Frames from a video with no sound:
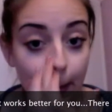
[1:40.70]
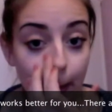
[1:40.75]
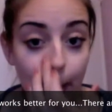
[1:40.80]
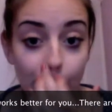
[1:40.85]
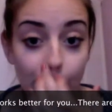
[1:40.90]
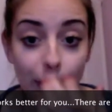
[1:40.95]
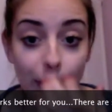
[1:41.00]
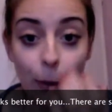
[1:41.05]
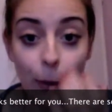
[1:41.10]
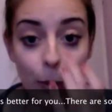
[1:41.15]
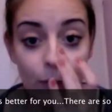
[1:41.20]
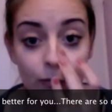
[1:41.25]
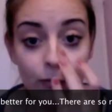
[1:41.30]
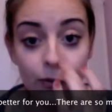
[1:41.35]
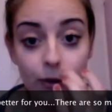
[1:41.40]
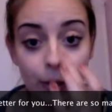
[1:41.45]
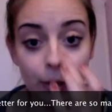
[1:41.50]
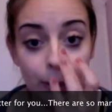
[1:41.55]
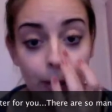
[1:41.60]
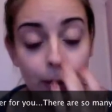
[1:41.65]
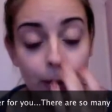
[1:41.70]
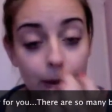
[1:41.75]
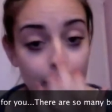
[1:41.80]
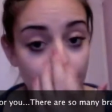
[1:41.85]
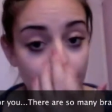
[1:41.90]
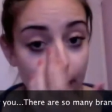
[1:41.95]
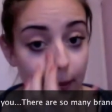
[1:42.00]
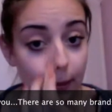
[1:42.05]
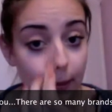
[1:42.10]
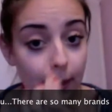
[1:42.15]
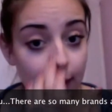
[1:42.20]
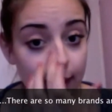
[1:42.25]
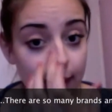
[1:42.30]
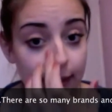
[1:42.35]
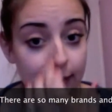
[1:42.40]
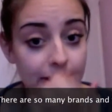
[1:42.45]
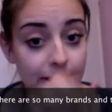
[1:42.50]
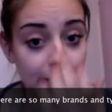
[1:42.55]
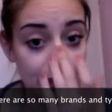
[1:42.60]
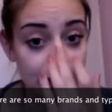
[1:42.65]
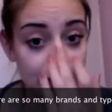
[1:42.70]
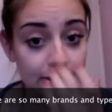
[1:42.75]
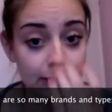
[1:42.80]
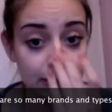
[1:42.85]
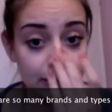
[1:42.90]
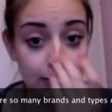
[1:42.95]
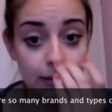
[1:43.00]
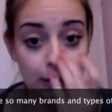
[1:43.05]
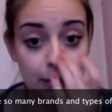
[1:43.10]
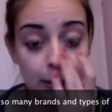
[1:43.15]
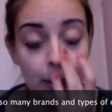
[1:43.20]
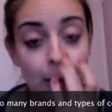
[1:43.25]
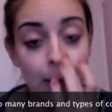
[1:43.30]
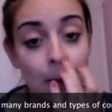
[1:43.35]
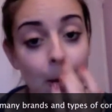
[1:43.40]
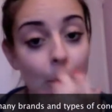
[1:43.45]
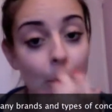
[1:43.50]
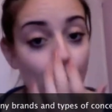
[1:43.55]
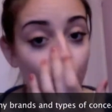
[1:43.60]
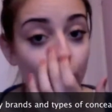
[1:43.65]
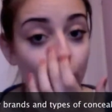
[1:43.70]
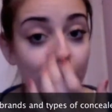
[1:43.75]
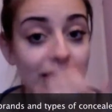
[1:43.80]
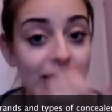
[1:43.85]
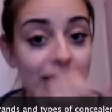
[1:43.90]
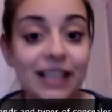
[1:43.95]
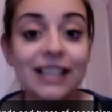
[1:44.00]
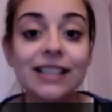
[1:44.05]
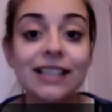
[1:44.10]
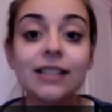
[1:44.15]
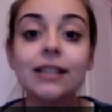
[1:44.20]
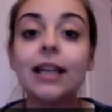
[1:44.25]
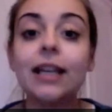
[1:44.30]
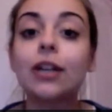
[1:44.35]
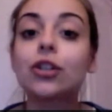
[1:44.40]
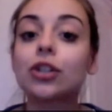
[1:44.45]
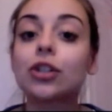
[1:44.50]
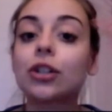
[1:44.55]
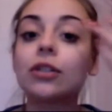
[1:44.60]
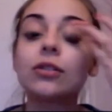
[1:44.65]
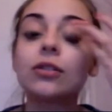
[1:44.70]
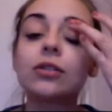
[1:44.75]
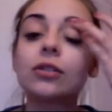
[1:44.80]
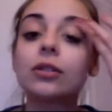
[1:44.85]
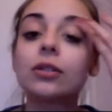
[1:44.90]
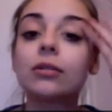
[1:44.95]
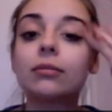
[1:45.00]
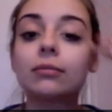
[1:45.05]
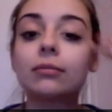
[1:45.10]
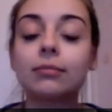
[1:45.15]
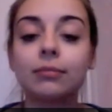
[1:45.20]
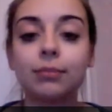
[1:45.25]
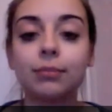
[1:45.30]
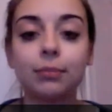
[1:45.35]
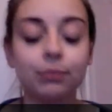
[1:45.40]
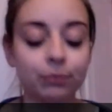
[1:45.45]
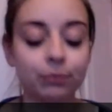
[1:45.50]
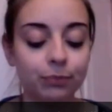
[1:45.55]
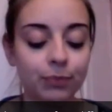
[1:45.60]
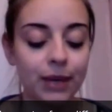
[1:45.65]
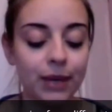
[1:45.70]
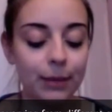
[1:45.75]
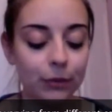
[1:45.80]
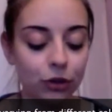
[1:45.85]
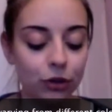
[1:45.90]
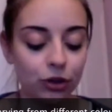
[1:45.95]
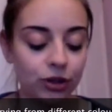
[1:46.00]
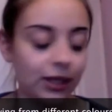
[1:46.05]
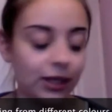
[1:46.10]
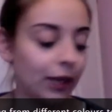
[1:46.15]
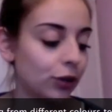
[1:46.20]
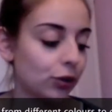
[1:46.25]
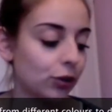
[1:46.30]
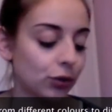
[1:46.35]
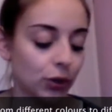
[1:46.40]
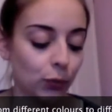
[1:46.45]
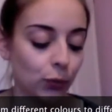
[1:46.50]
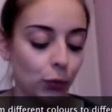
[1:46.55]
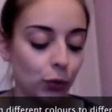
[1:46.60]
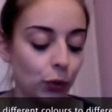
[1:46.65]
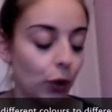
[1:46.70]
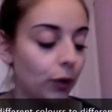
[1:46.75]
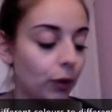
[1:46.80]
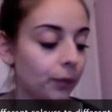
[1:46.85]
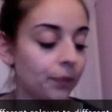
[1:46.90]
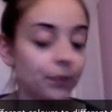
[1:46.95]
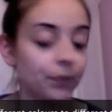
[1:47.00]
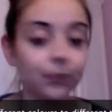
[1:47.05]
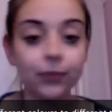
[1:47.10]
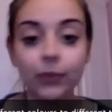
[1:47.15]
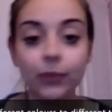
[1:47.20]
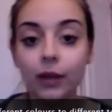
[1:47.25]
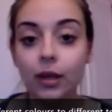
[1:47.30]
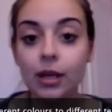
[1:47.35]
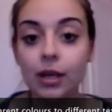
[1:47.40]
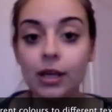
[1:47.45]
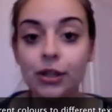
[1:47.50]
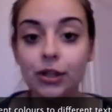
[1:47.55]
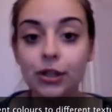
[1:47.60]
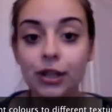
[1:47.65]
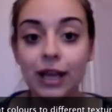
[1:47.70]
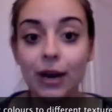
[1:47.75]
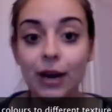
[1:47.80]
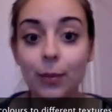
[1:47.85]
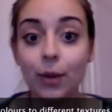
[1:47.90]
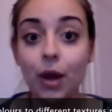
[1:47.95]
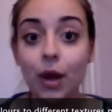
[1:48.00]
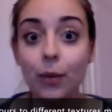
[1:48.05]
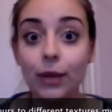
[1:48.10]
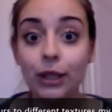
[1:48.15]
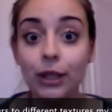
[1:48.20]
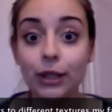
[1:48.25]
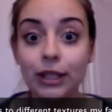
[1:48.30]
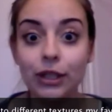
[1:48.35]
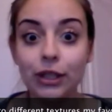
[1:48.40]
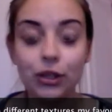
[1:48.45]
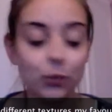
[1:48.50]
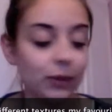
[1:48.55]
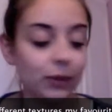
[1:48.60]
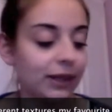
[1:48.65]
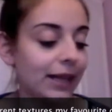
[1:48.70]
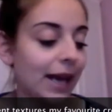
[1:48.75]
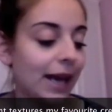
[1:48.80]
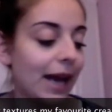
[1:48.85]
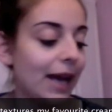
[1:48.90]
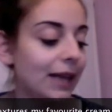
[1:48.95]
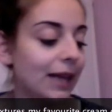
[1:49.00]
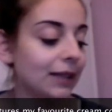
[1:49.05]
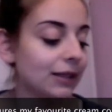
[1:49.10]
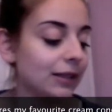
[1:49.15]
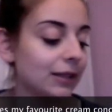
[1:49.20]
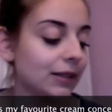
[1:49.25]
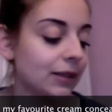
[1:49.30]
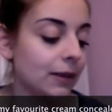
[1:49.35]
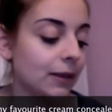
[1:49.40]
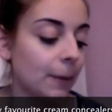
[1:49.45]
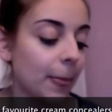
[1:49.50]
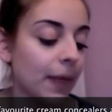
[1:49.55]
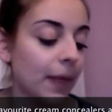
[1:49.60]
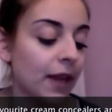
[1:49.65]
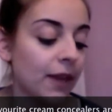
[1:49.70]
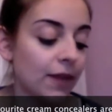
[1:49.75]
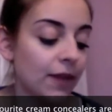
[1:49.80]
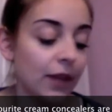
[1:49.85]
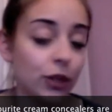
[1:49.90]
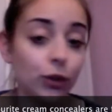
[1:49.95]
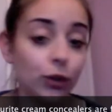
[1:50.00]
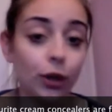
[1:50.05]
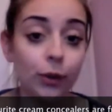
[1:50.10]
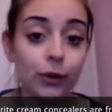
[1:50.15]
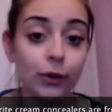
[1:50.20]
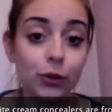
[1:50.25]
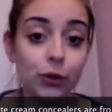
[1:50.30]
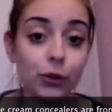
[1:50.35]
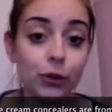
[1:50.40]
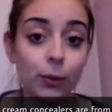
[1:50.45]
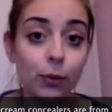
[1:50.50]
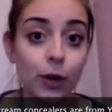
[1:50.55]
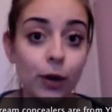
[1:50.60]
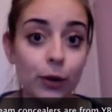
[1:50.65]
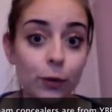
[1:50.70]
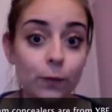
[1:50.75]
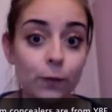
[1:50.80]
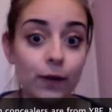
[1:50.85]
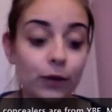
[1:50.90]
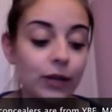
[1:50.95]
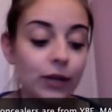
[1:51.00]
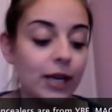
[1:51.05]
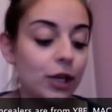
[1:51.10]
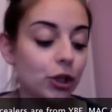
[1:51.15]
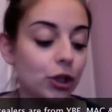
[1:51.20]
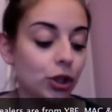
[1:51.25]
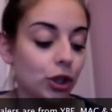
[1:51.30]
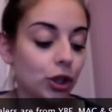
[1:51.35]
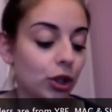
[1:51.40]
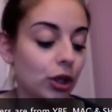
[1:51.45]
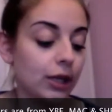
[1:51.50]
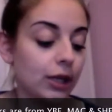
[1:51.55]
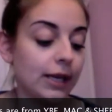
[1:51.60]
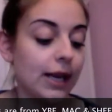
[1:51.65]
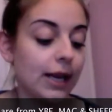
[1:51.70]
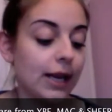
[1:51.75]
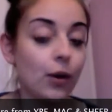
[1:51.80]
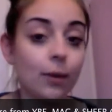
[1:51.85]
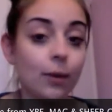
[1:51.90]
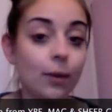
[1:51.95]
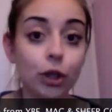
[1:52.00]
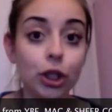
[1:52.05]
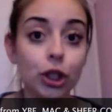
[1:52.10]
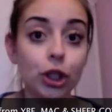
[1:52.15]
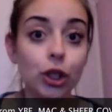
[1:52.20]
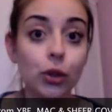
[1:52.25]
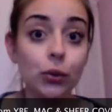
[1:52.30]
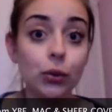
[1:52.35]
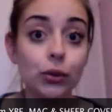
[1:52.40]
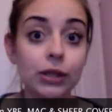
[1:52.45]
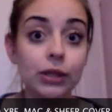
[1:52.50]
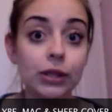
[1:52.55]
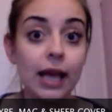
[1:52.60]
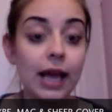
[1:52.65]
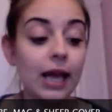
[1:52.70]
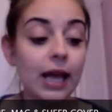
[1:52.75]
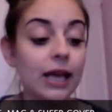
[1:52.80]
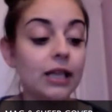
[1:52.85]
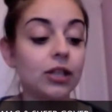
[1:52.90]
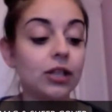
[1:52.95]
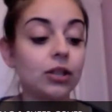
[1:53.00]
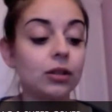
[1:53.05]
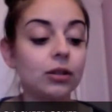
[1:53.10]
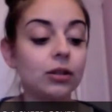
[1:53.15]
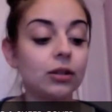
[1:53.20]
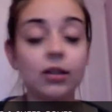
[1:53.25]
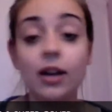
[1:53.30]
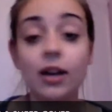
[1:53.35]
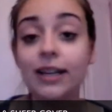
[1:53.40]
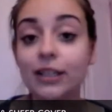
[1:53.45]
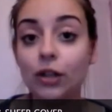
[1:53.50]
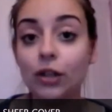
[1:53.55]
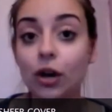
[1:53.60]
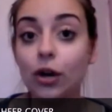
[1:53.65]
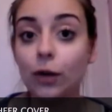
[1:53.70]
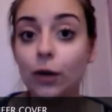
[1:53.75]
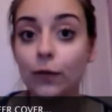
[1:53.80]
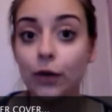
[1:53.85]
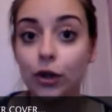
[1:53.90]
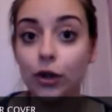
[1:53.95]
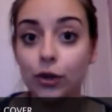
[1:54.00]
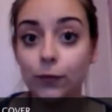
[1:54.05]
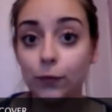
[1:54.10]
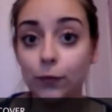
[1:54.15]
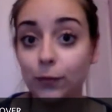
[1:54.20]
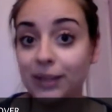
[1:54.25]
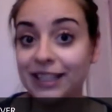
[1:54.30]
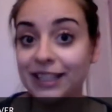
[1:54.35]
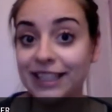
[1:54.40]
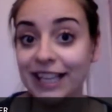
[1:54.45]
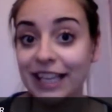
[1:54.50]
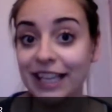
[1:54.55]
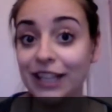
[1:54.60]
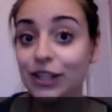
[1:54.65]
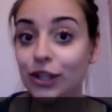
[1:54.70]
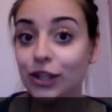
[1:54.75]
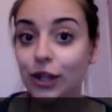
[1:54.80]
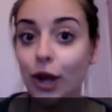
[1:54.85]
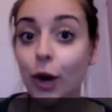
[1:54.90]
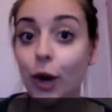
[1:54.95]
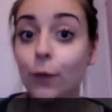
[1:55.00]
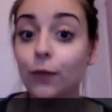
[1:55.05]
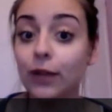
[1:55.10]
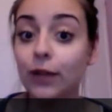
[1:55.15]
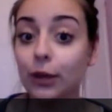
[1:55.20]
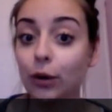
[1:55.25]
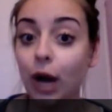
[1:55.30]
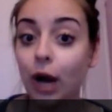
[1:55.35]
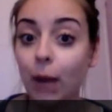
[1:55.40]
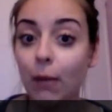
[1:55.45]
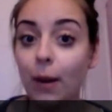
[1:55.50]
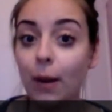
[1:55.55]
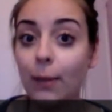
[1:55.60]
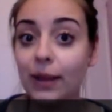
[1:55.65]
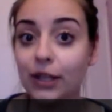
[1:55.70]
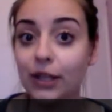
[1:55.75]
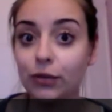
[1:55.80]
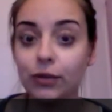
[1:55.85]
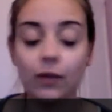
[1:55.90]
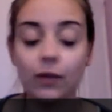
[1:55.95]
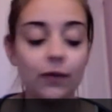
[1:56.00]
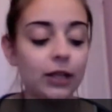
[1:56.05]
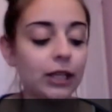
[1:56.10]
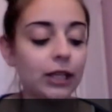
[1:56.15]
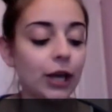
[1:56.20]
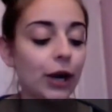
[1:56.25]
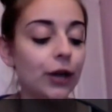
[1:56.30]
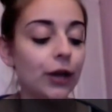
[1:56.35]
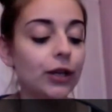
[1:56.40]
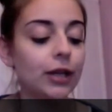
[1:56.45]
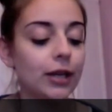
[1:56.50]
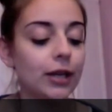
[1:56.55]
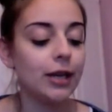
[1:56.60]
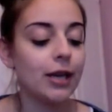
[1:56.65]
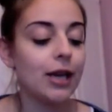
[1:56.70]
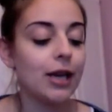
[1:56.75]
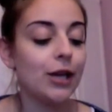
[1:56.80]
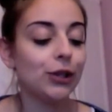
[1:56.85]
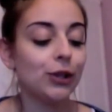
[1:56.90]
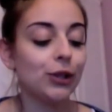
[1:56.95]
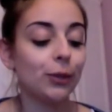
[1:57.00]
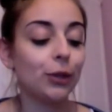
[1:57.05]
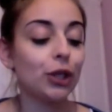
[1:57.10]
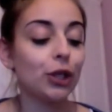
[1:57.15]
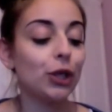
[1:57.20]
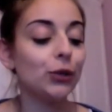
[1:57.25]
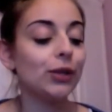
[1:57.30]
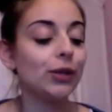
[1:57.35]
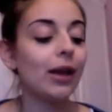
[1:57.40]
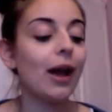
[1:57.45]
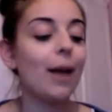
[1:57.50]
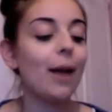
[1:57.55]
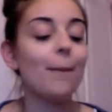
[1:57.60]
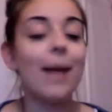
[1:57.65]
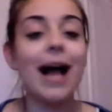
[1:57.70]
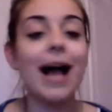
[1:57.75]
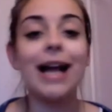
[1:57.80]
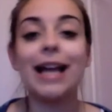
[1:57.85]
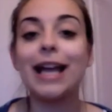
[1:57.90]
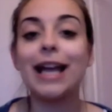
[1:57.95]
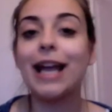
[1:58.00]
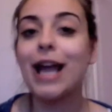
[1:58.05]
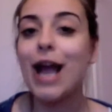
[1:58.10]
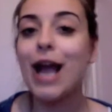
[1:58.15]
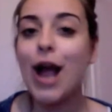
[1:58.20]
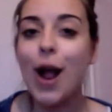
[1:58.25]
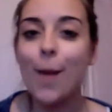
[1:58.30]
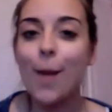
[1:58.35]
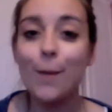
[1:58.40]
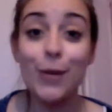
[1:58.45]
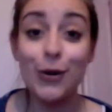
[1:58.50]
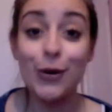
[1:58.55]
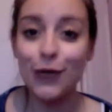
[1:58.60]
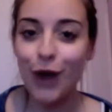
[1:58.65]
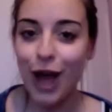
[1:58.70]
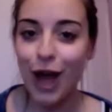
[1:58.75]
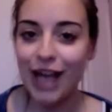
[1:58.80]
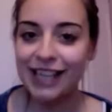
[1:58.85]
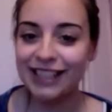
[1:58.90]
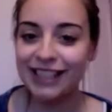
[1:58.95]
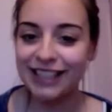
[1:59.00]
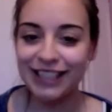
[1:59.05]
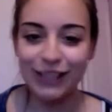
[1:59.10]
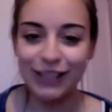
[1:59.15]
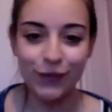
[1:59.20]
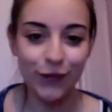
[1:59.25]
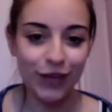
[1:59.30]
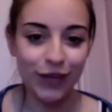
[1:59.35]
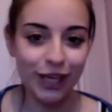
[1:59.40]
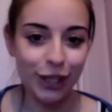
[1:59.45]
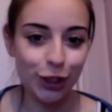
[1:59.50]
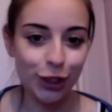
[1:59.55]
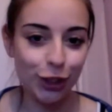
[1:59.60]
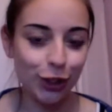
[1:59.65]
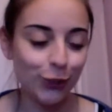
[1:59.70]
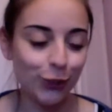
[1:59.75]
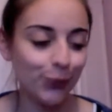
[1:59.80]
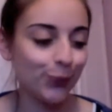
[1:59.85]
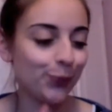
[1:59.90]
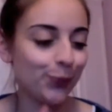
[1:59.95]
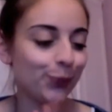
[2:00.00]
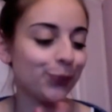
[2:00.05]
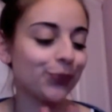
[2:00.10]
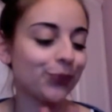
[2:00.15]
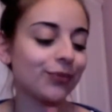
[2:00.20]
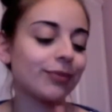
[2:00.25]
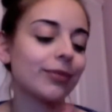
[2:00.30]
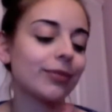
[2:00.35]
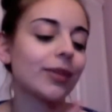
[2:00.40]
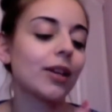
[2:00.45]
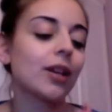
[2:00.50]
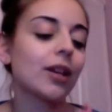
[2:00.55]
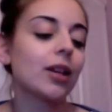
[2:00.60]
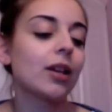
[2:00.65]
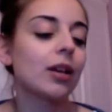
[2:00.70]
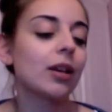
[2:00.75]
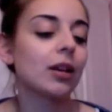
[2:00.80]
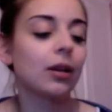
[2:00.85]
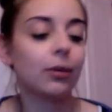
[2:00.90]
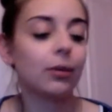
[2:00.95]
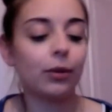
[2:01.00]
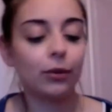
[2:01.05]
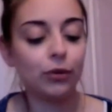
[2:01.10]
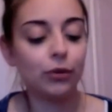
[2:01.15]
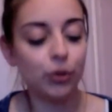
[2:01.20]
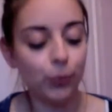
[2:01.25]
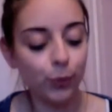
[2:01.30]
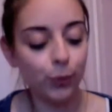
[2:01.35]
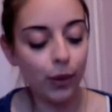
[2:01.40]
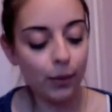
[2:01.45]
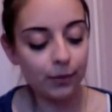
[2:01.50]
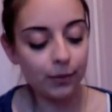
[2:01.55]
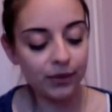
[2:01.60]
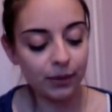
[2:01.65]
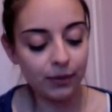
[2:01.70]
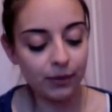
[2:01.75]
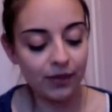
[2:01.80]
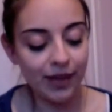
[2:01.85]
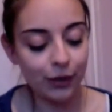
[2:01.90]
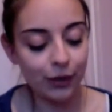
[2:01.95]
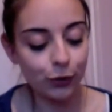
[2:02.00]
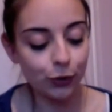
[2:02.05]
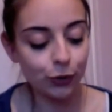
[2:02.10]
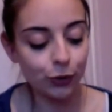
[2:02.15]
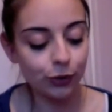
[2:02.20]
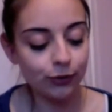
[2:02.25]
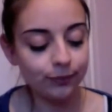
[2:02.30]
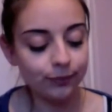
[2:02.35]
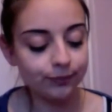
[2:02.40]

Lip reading: go over the excess redness sections and blemished sections and whatnot. So yeah, apply where you need to with that. Then you're going to apply your foundation. Now I'm going to use a slightly darker version for my skin so that hopefully it'll come up better in the video. So I'm going to use a MAC Mineralized Satin Finish. I'm going to pump some of that on.